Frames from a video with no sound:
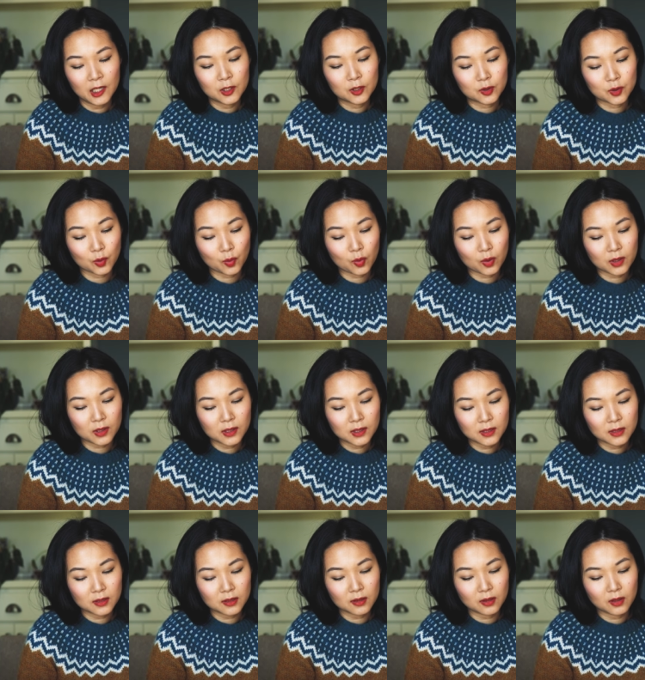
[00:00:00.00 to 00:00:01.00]

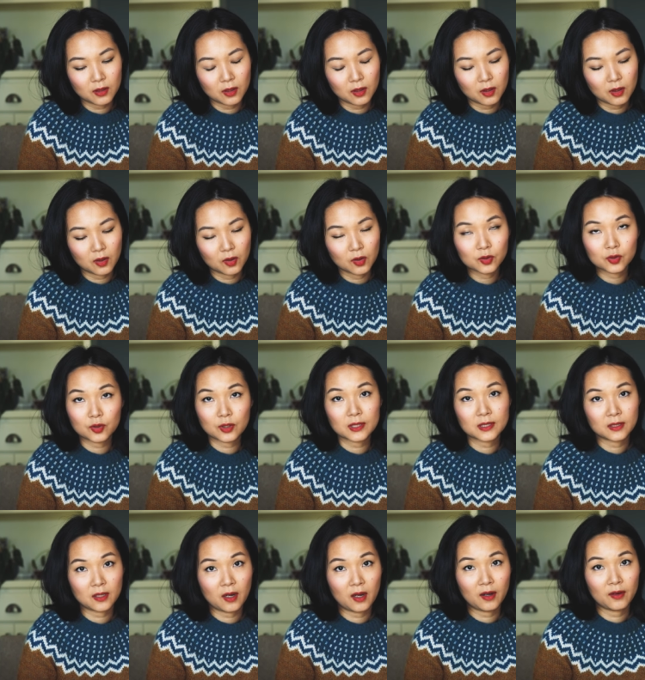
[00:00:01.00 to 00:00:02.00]
source ultra
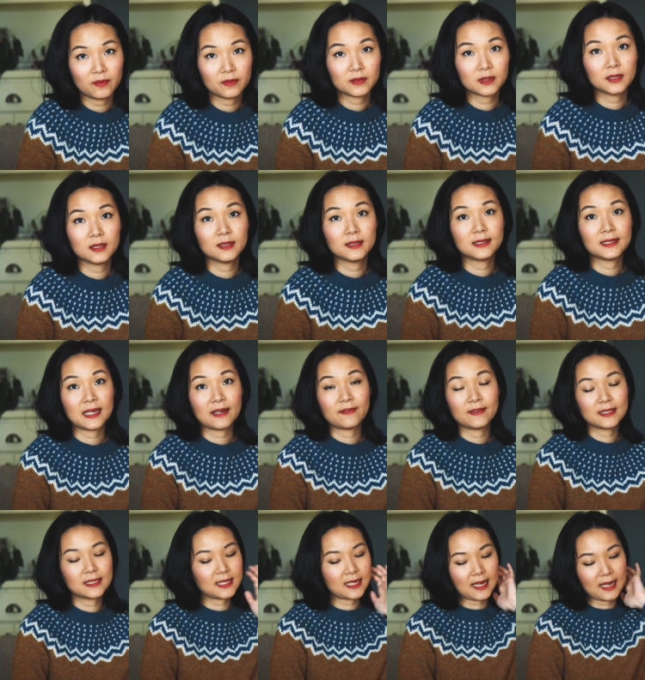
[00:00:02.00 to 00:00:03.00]
soft
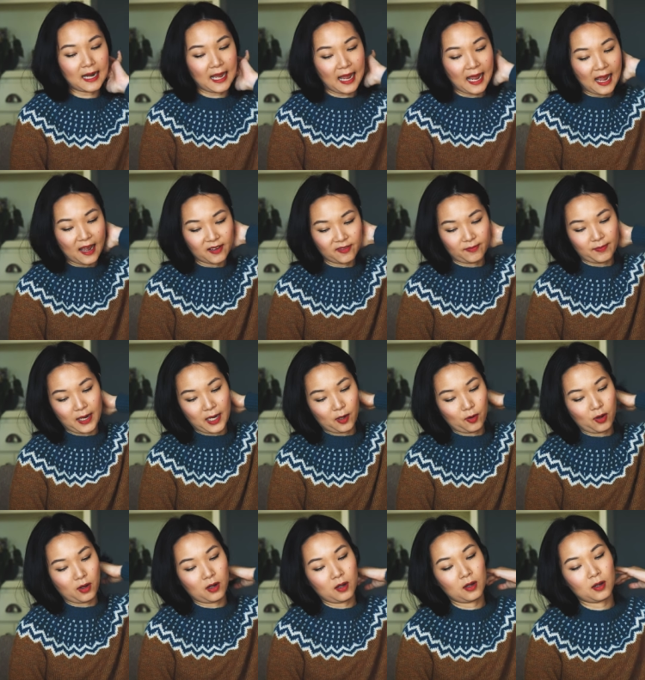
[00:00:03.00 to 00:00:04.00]
17 and a half
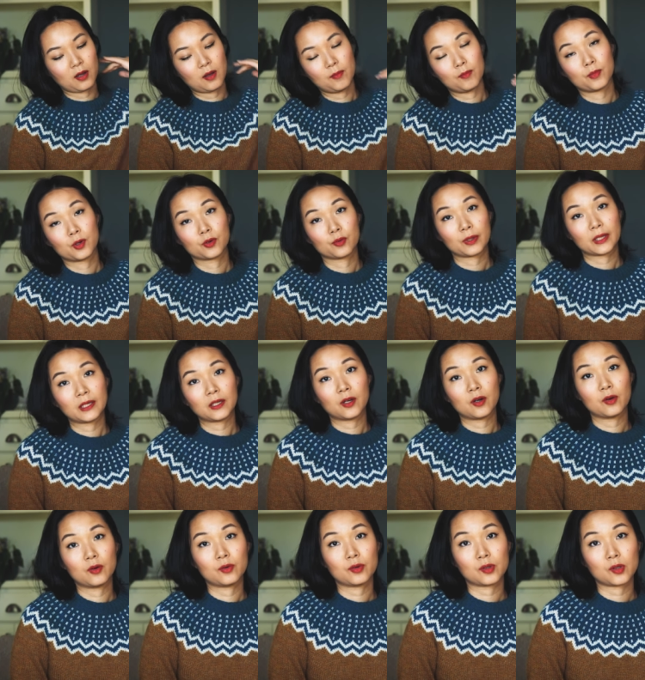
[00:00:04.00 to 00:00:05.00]
micron
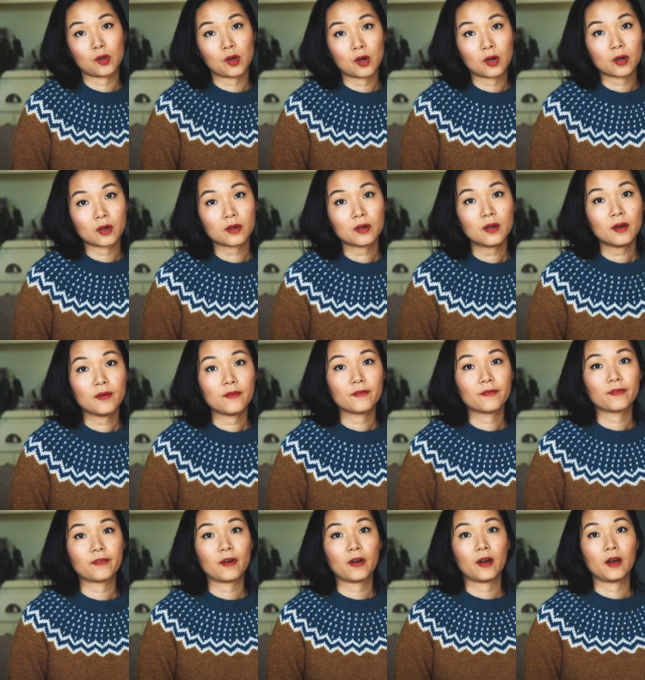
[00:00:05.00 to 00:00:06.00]
merino yarn
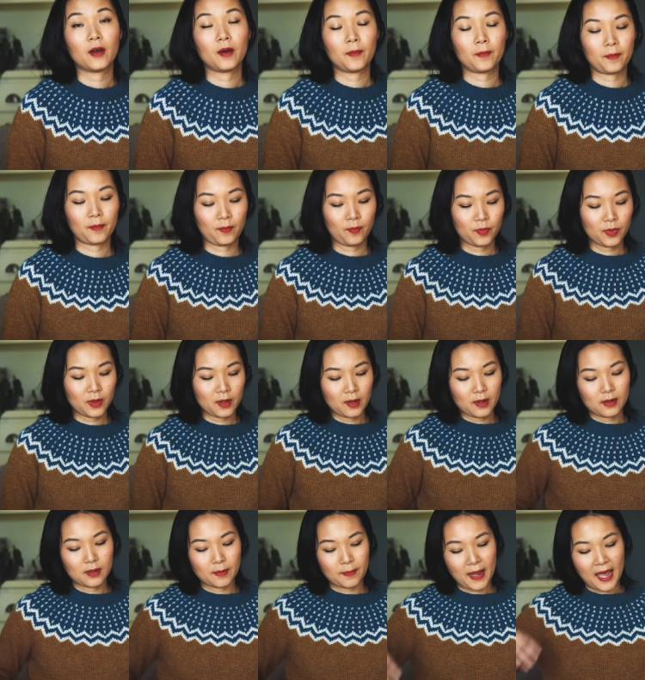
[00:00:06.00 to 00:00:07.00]
from
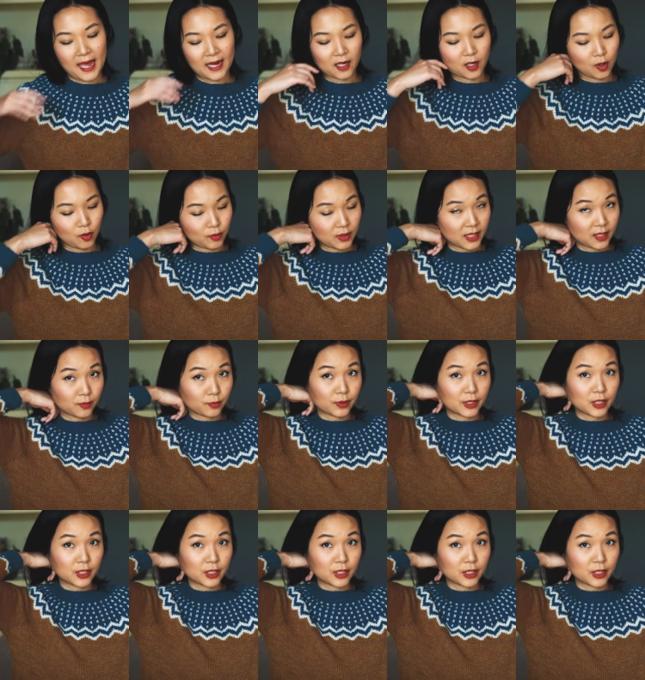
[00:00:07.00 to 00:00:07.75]
the Patagonian